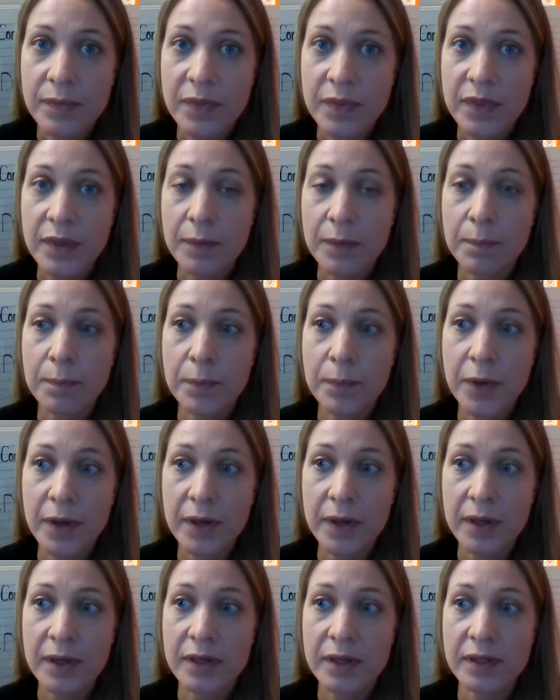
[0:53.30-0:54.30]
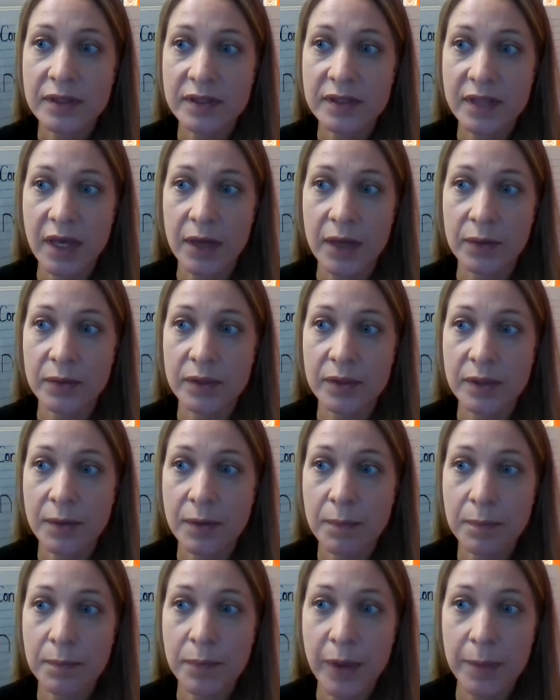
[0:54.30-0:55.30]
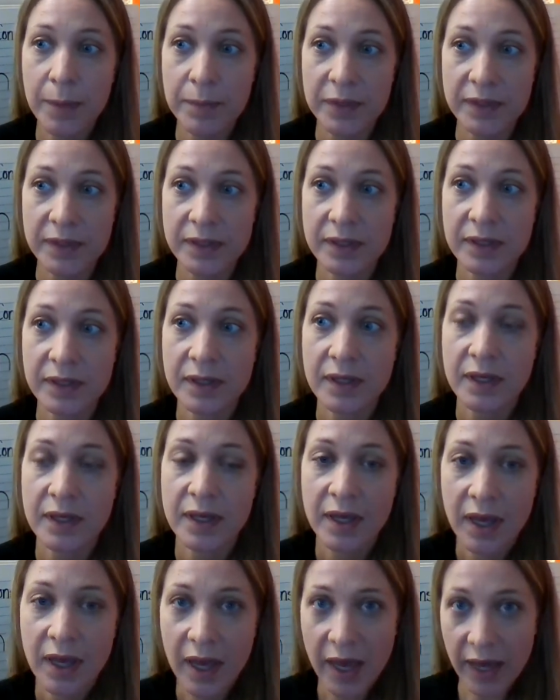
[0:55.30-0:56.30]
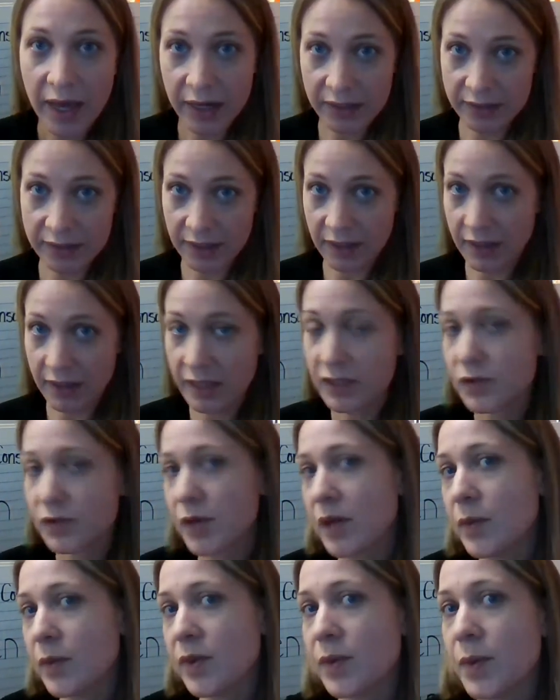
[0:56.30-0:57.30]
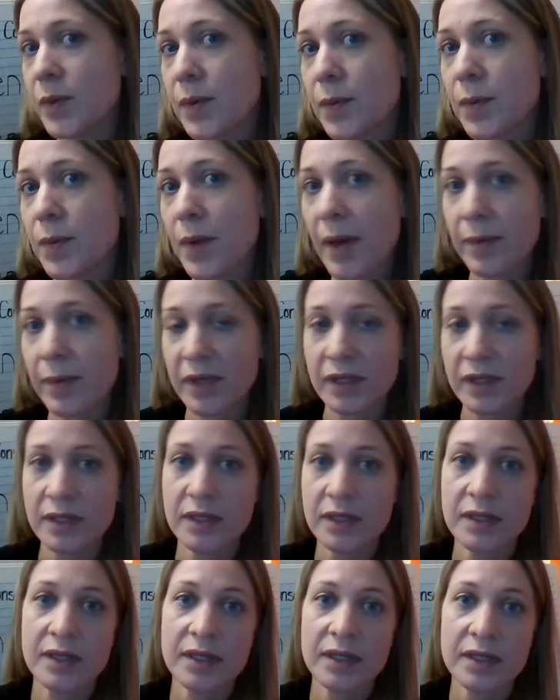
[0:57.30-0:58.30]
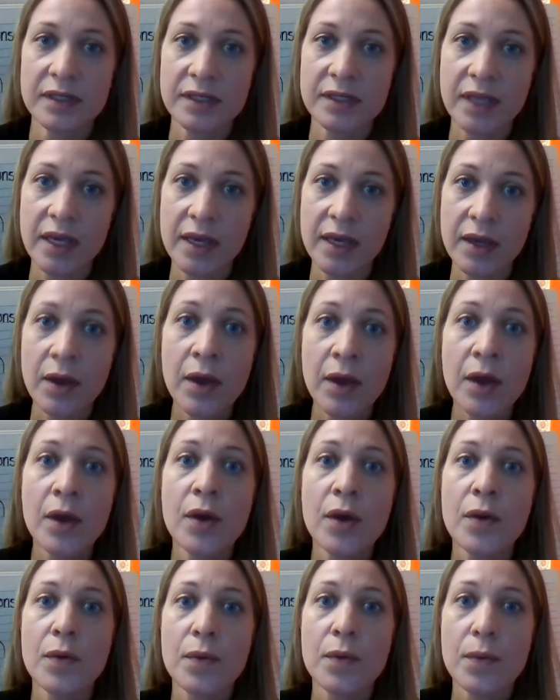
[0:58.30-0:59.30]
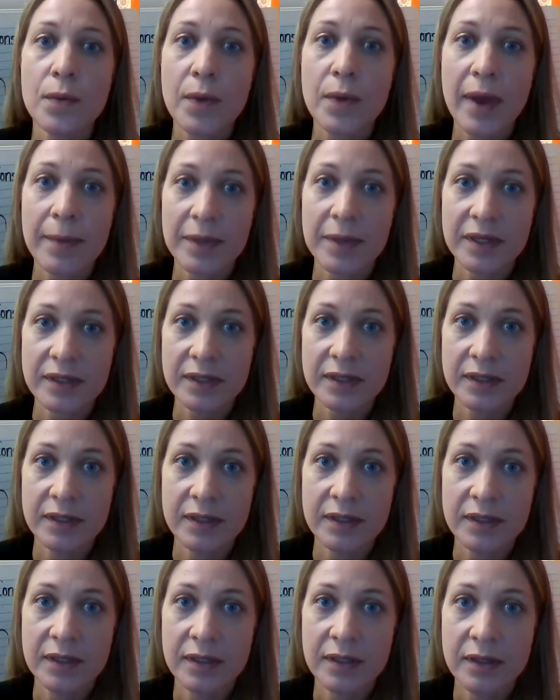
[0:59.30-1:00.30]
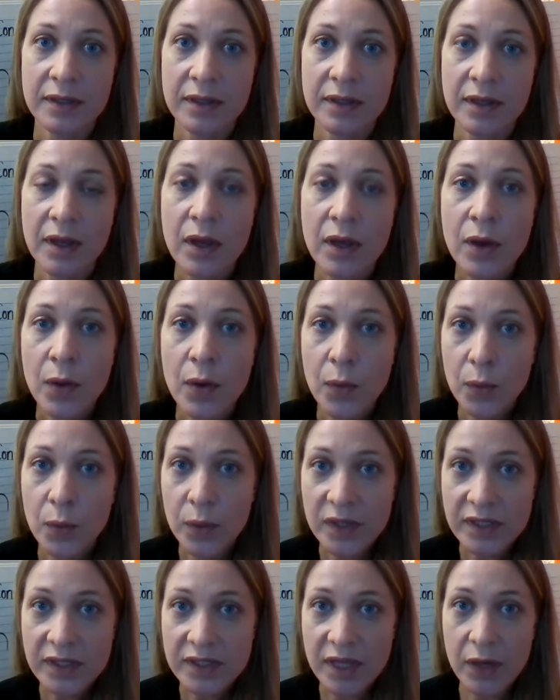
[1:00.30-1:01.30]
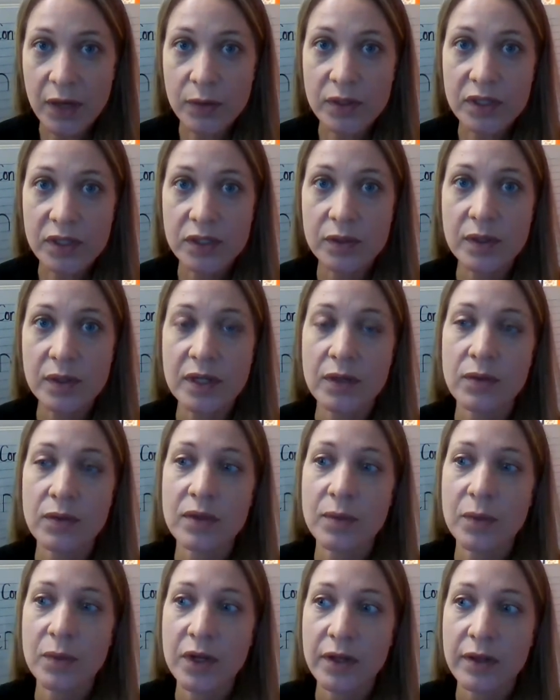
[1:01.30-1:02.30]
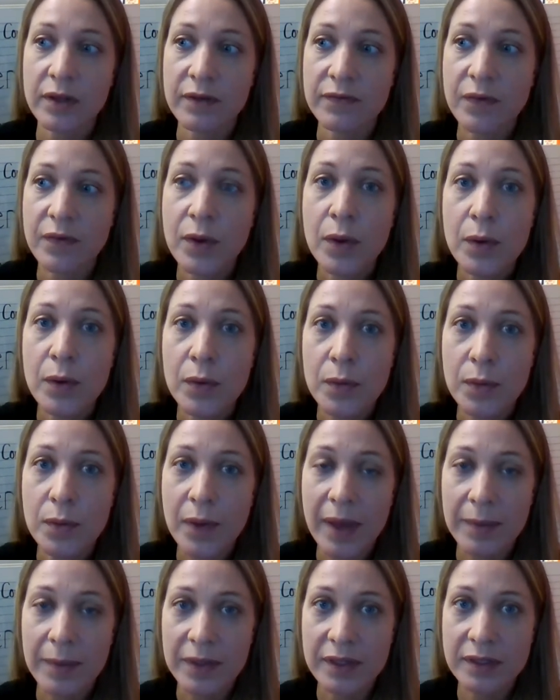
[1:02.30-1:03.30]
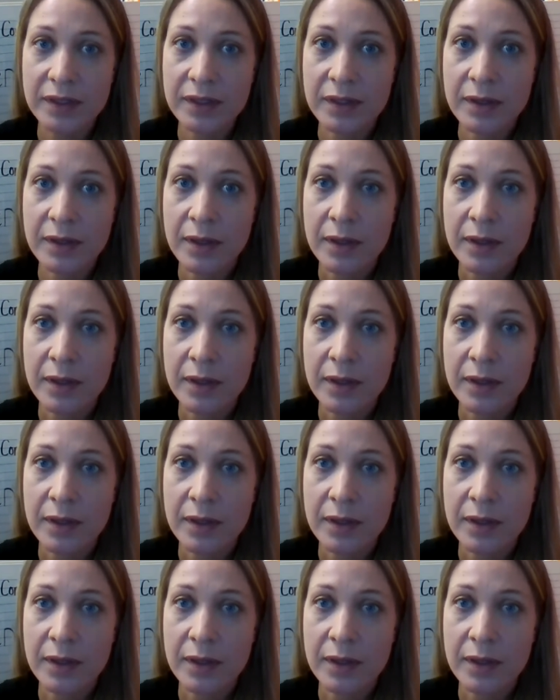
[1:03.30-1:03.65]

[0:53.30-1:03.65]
The P sound, puppet. Excellent. Let's try it with the word rabbit. Say rabbit. What sound did you hear in the middle of rabbit?